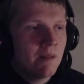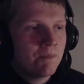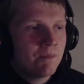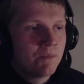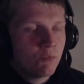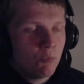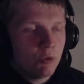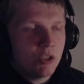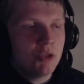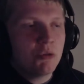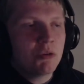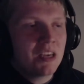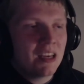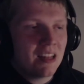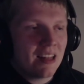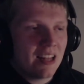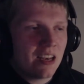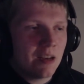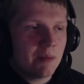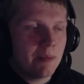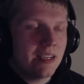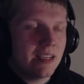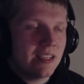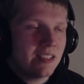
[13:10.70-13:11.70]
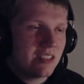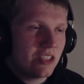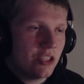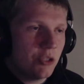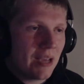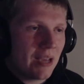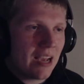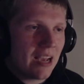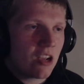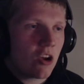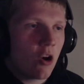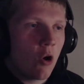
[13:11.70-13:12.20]
when you kill enemies, you
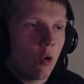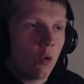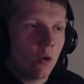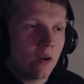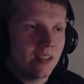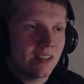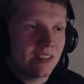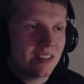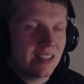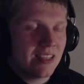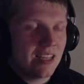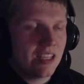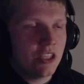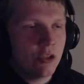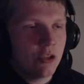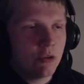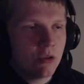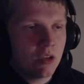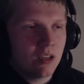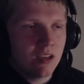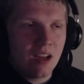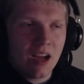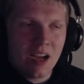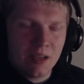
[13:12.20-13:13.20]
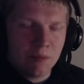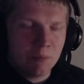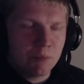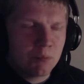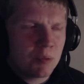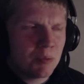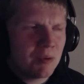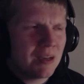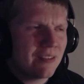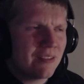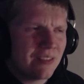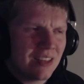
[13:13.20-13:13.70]
get coins, and then you can, I
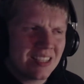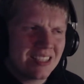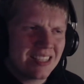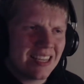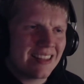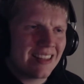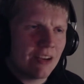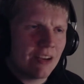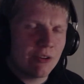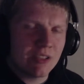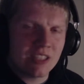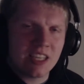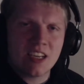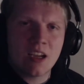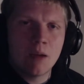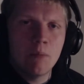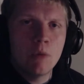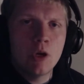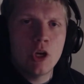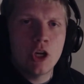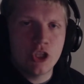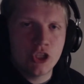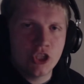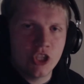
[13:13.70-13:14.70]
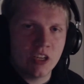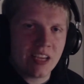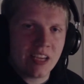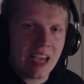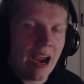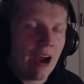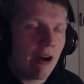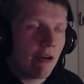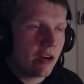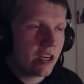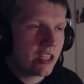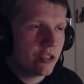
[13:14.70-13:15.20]
believe they said there is like a merchant
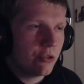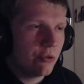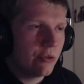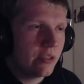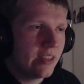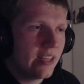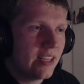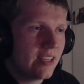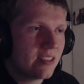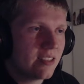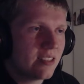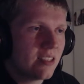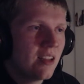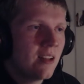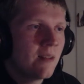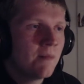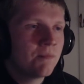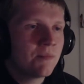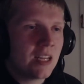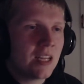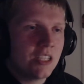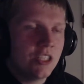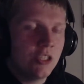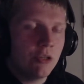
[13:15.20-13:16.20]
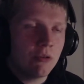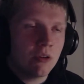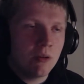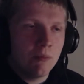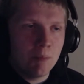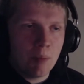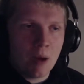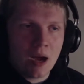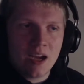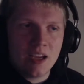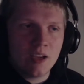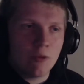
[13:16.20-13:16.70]
character in this, and you can
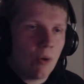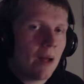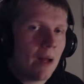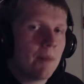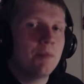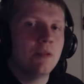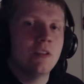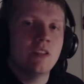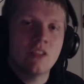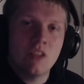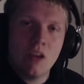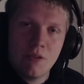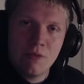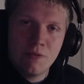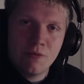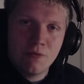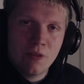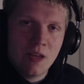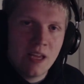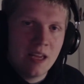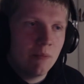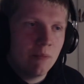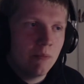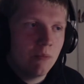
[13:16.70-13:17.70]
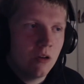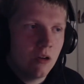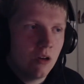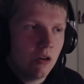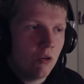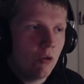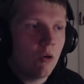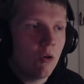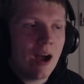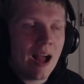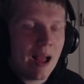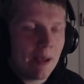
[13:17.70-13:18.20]
buy weapons off him,
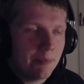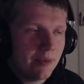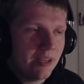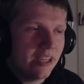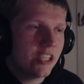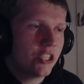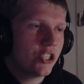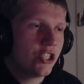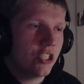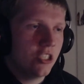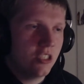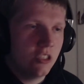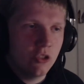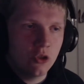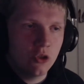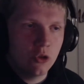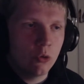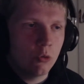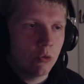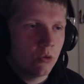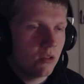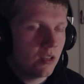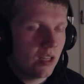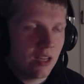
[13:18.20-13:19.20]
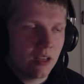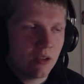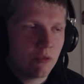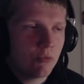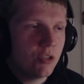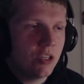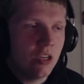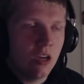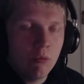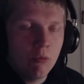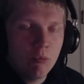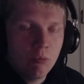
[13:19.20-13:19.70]
or ammunition, tool, like,
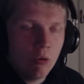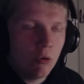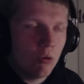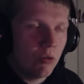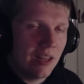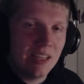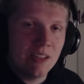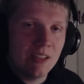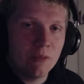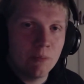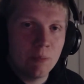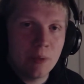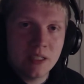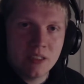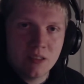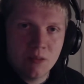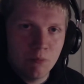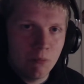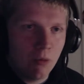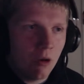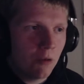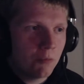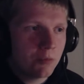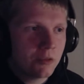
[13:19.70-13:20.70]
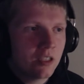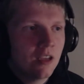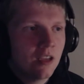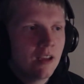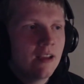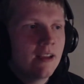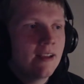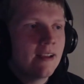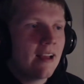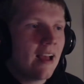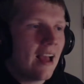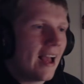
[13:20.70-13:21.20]
you know, all the little bits and bobs,
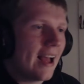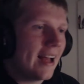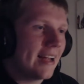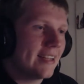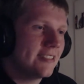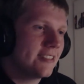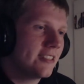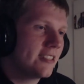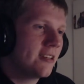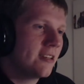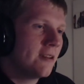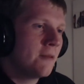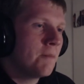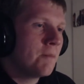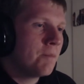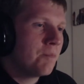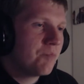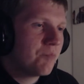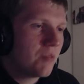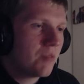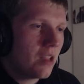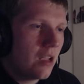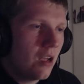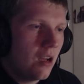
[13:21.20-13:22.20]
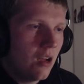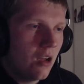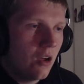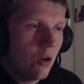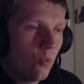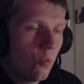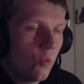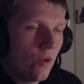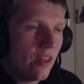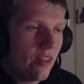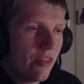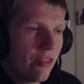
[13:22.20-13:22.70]
and
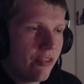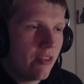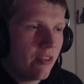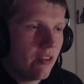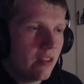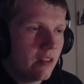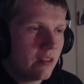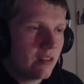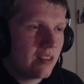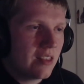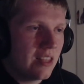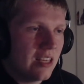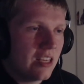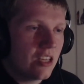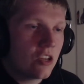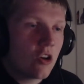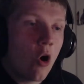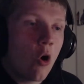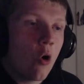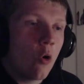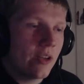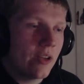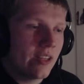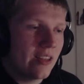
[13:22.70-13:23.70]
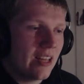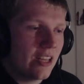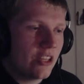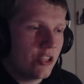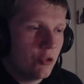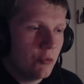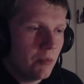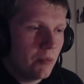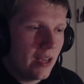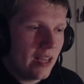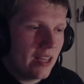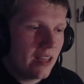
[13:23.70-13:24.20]
with the coin that
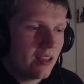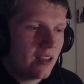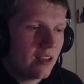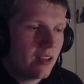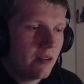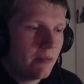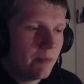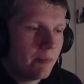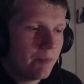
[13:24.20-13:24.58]
you make.